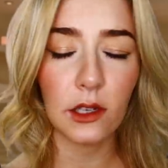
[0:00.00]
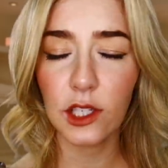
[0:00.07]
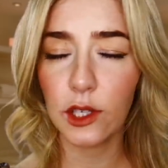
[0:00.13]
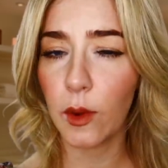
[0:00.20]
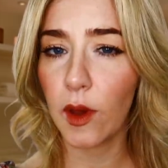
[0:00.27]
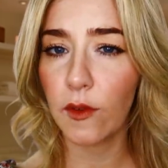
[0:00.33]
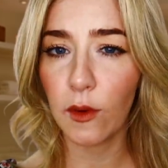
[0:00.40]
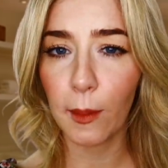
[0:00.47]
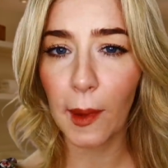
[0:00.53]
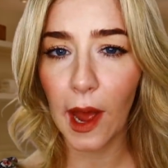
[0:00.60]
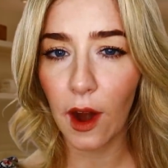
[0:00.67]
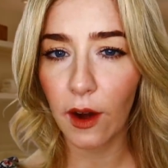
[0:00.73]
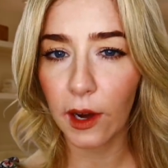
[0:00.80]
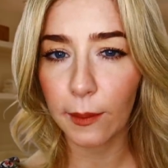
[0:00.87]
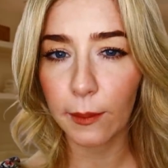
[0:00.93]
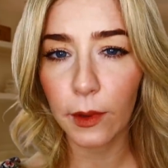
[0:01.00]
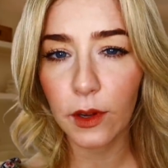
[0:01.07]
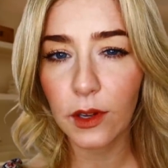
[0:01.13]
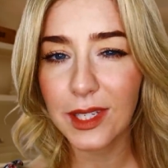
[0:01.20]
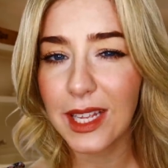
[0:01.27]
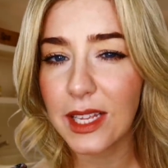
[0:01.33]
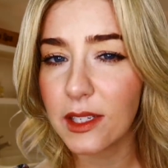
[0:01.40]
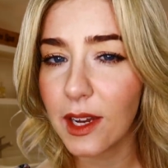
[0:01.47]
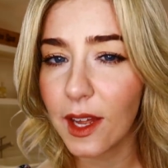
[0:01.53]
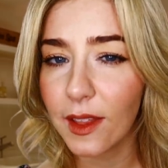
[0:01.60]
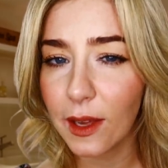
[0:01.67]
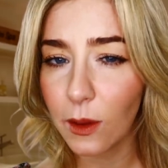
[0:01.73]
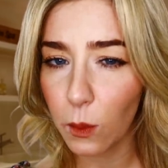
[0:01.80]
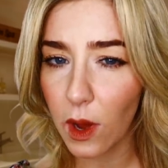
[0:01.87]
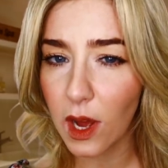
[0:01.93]
too overpowering, because there's
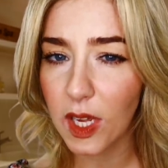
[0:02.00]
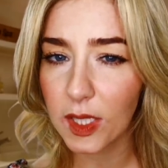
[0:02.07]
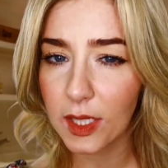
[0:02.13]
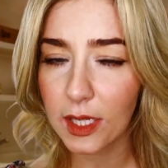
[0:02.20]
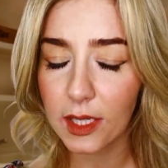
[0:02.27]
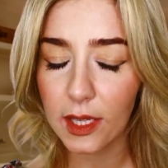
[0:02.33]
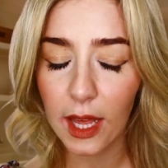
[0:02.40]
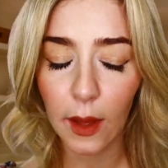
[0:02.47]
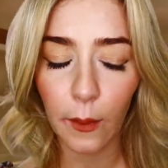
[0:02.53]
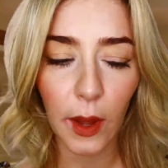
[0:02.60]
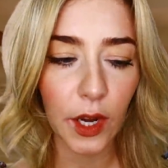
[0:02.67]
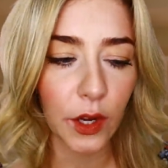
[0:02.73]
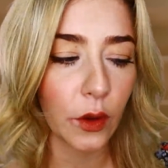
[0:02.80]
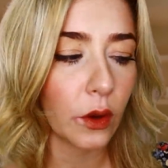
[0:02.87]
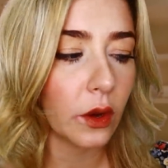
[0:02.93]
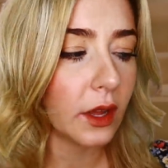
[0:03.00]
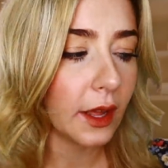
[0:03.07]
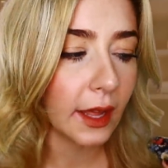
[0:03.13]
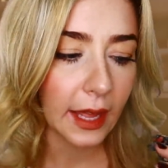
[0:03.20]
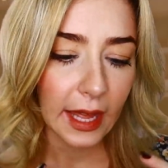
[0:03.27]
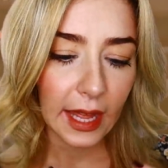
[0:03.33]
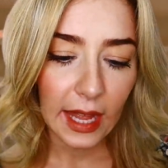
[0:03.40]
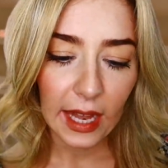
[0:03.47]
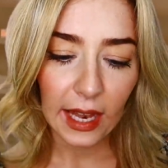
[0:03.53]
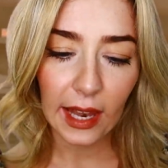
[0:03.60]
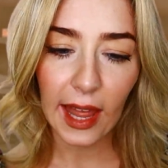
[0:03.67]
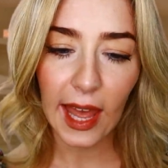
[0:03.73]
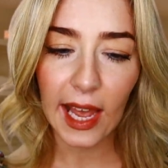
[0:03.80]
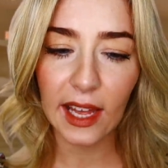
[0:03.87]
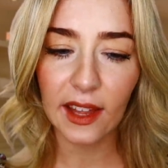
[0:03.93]
nothing worse, is there, when
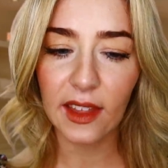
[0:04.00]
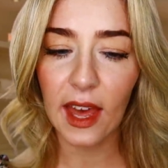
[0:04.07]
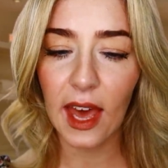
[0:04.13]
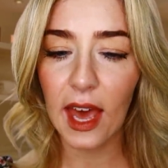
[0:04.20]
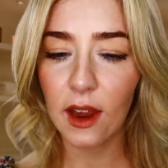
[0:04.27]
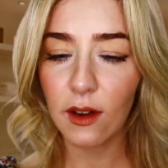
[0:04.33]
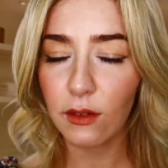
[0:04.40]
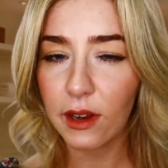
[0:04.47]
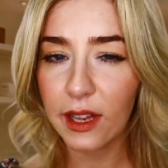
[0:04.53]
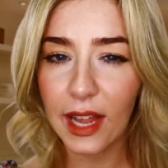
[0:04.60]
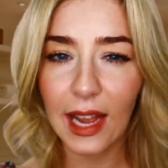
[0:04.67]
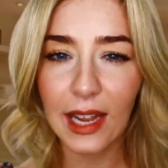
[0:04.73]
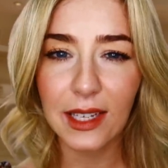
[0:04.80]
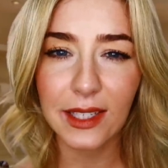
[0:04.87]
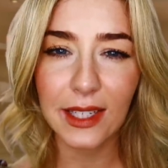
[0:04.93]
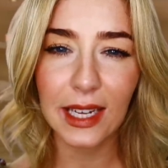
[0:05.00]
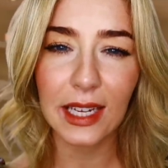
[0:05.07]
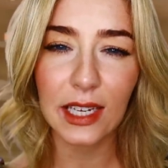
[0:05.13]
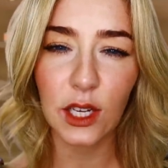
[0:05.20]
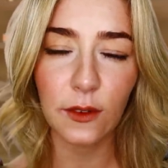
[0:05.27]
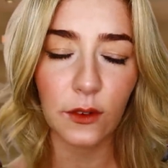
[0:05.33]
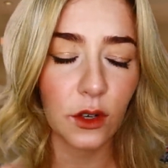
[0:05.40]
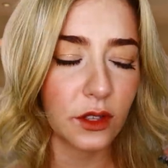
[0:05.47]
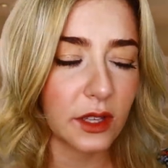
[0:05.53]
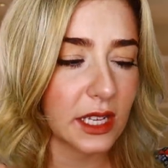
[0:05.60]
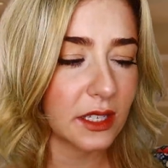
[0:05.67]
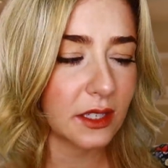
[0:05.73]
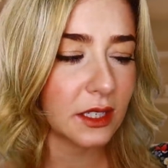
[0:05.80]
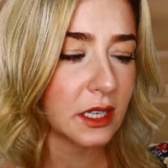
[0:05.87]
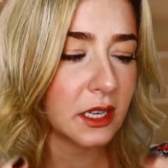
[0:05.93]
you're laying there, relaxing, and you've got
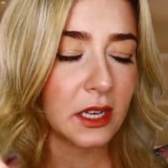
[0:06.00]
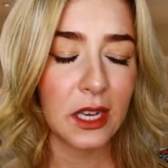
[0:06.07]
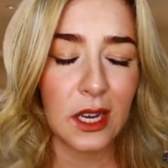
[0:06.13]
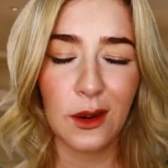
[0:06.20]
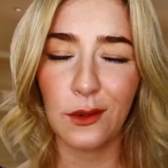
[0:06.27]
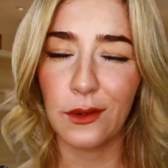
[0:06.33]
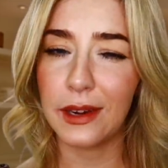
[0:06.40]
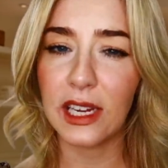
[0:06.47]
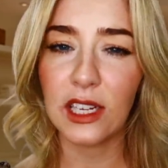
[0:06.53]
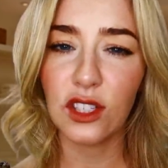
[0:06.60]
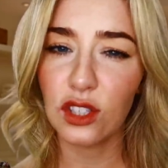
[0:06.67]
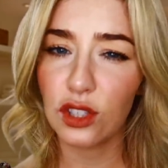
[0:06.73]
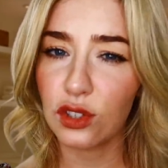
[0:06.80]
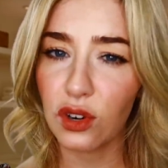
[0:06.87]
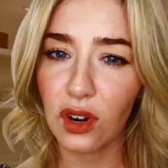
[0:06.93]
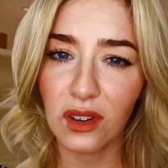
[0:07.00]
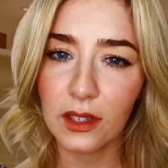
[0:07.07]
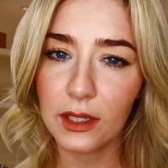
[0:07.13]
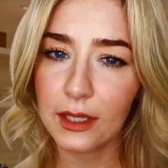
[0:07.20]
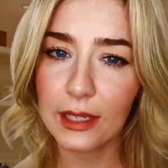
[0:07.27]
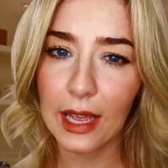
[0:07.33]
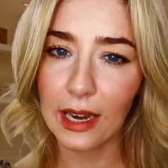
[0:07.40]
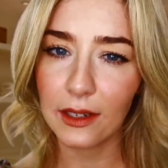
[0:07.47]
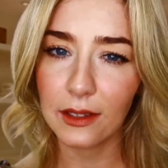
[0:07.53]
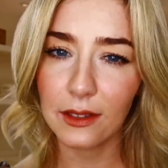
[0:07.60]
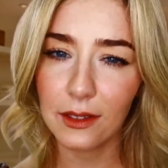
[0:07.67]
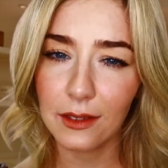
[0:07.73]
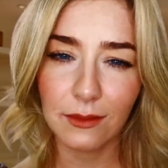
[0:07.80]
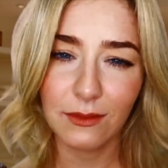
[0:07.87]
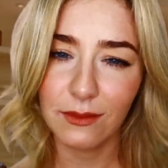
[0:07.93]
this really strong
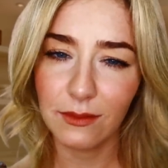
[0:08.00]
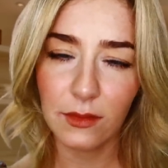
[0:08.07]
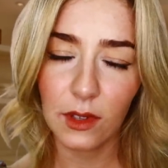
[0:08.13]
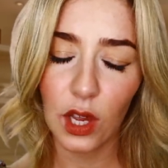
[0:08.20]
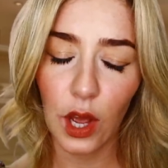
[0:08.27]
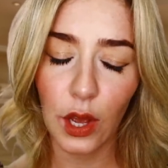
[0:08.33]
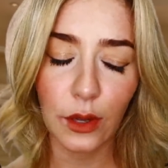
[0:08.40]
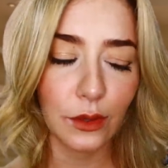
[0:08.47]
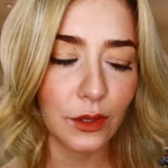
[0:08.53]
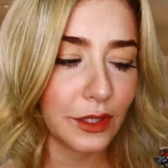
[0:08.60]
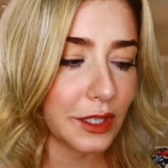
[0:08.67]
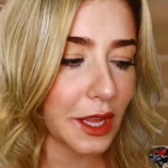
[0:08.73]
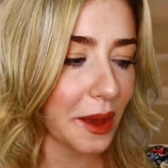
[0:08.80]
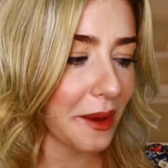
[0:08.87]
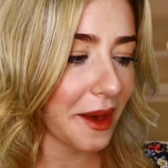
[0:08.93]
scent. No, so,